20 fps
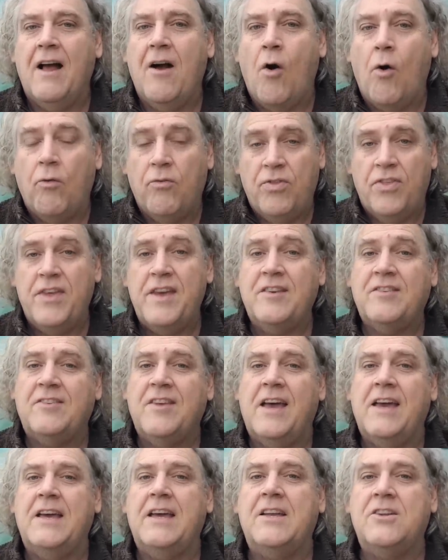of this
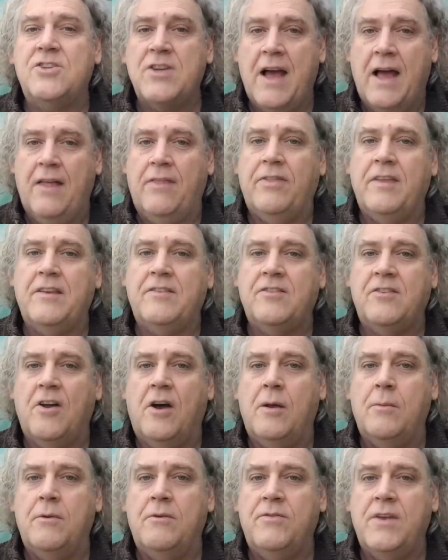age at this
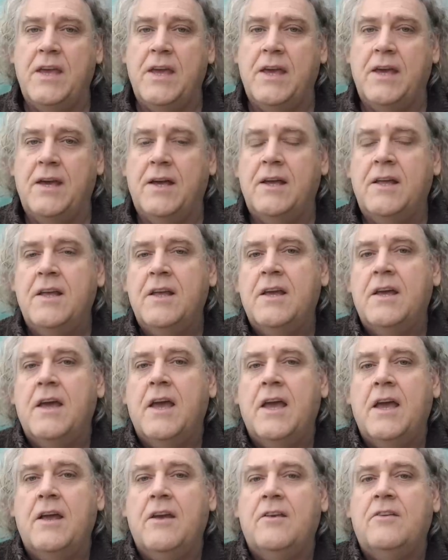time of year,
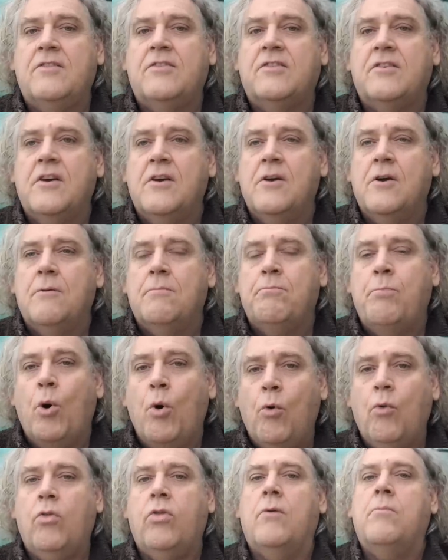is
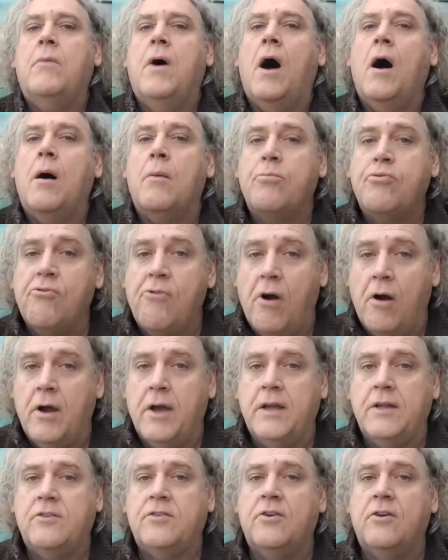pull them
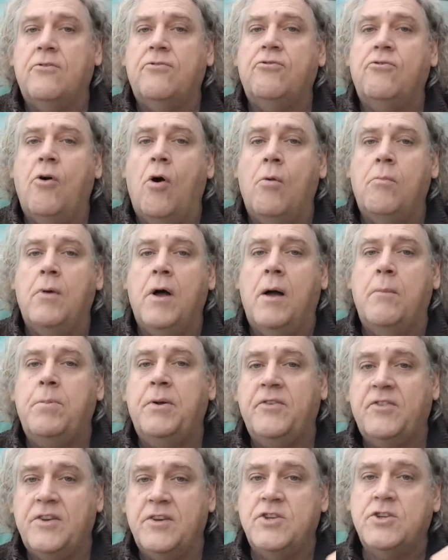upright from a
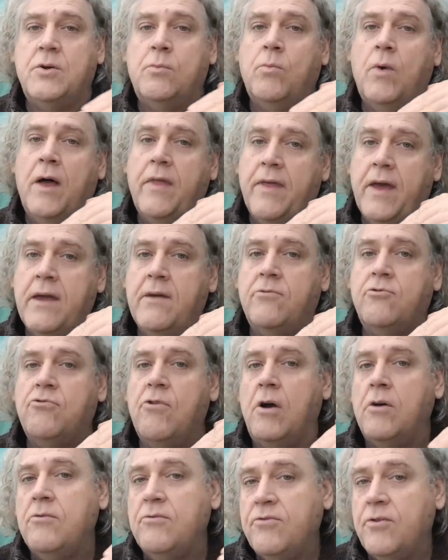position where they have
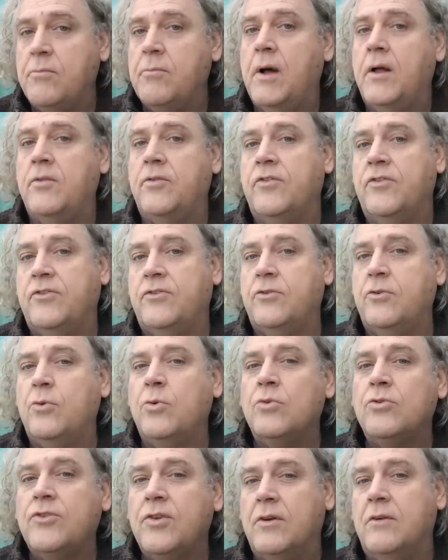grown for months,
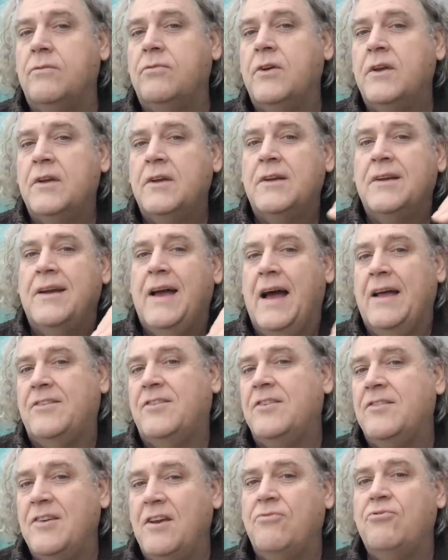sort of
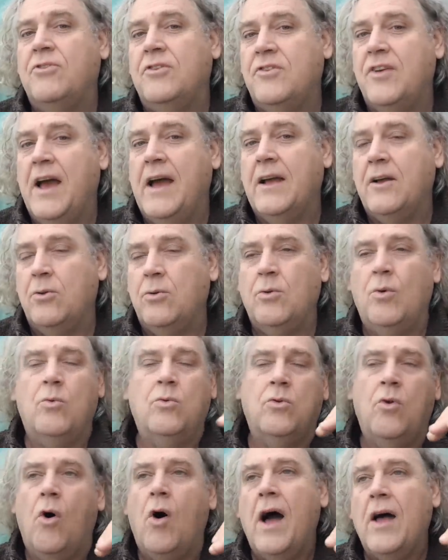at a different angle, or
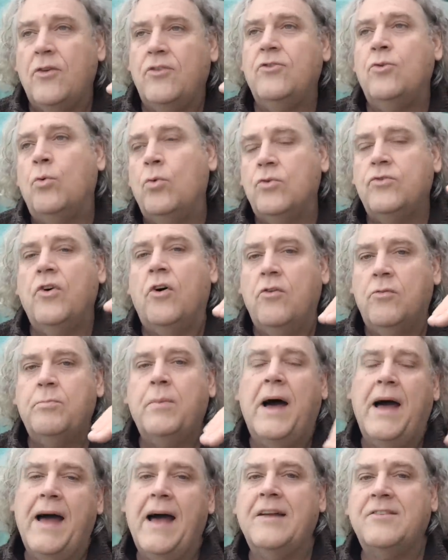not sort of,
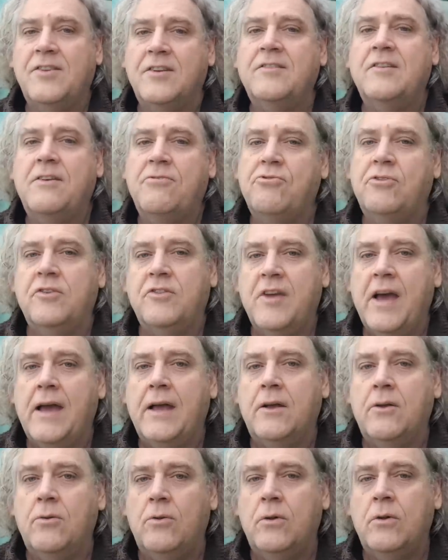but at a different
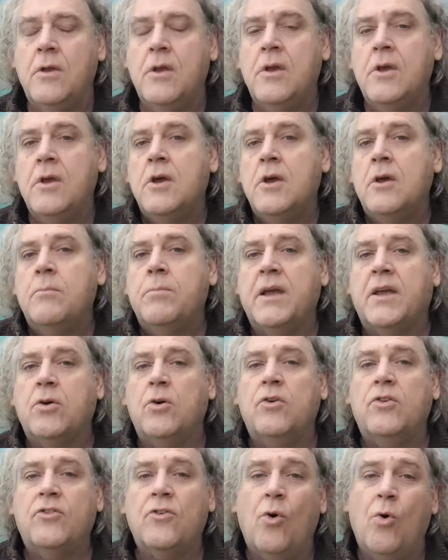angle.
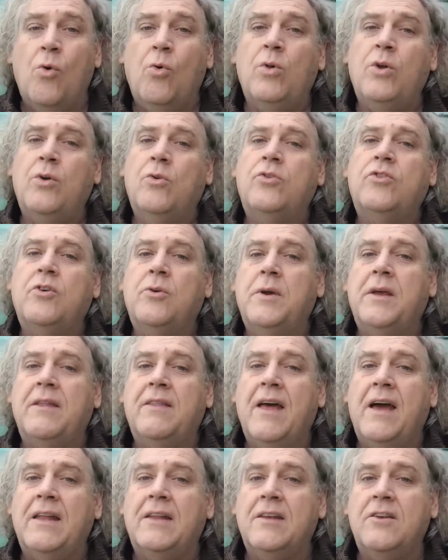Because all you're doing
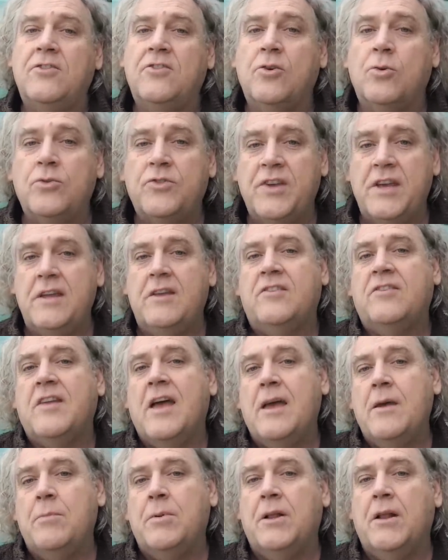then is you're
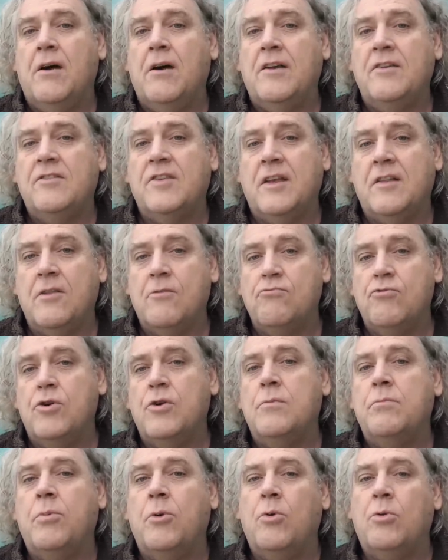destabilizing the
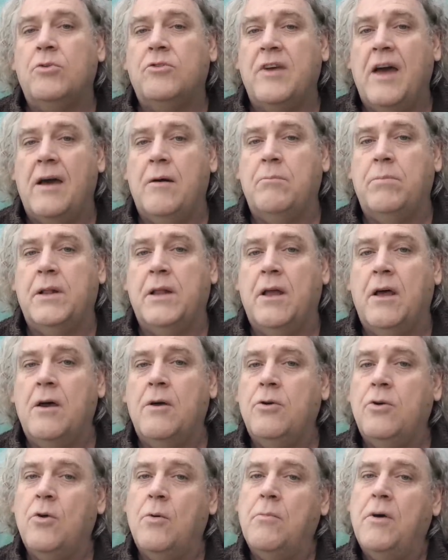root ball down below.
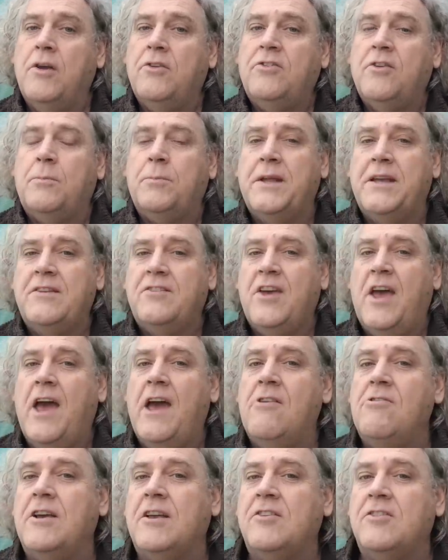You're most probably
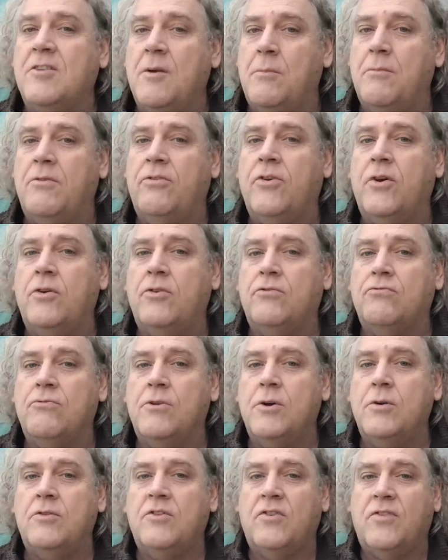tearing some of those
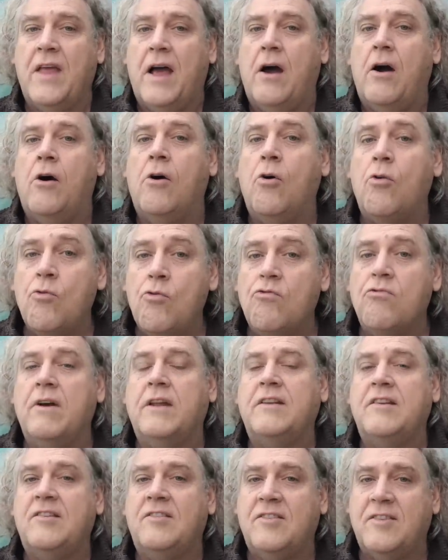roots that are
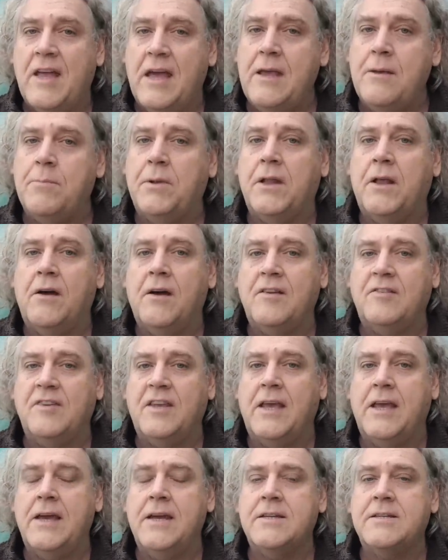already
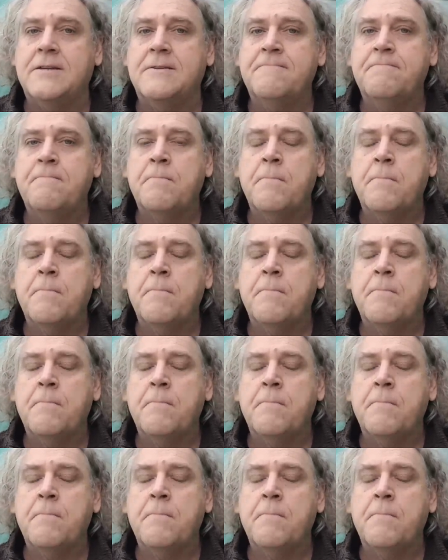stabilizing it,